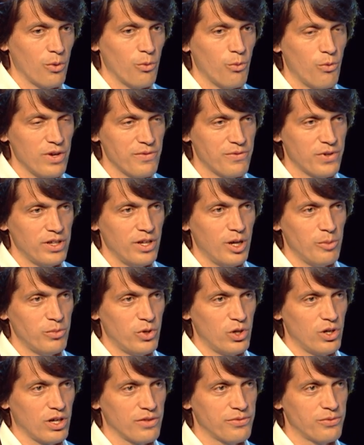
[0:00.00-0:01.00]
with a
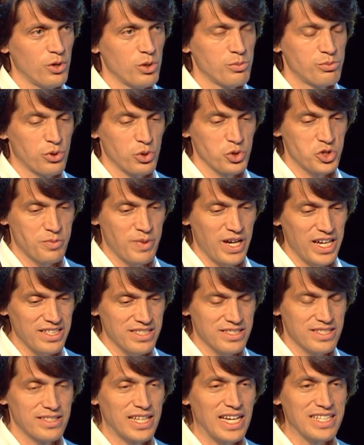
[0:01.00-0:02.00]
number of
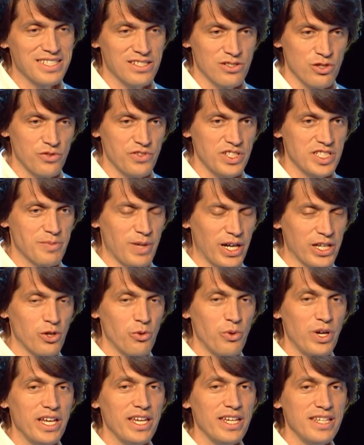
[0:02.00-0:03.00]
prospects. That service, by the
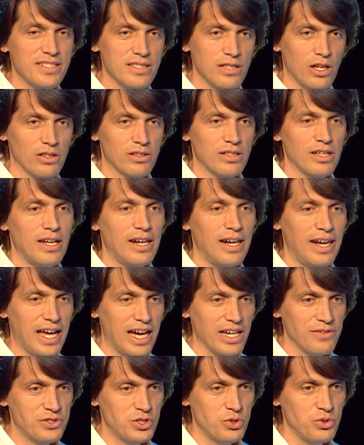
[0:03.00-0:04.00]
way, is not
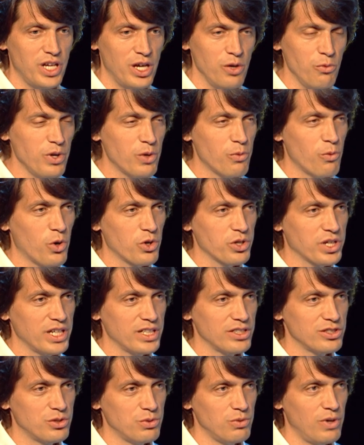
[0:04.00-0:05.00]
live today. We're
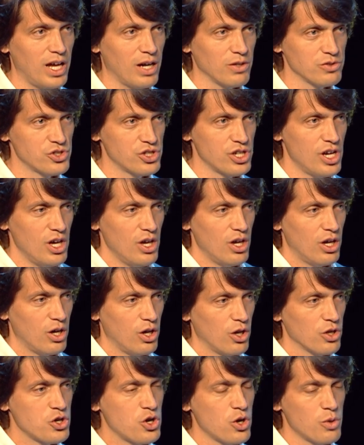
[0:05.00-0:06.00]
working to launch
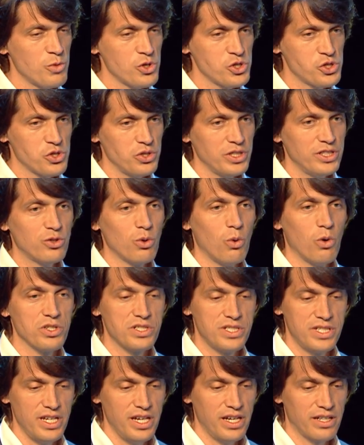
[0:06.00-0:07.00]
commercially
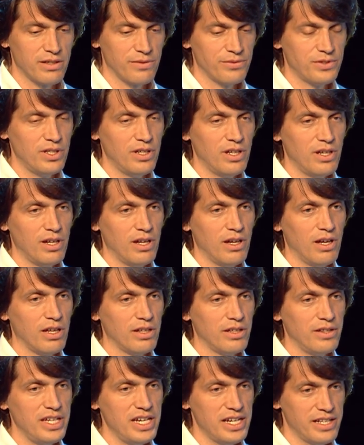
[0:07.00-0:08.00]
towards the end
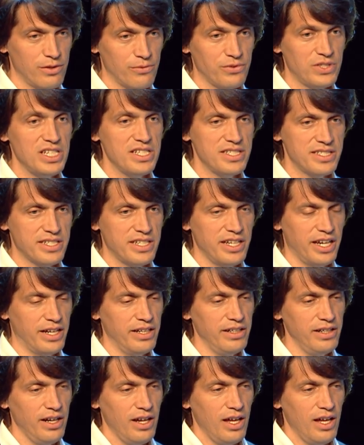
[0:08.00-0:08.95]
of this year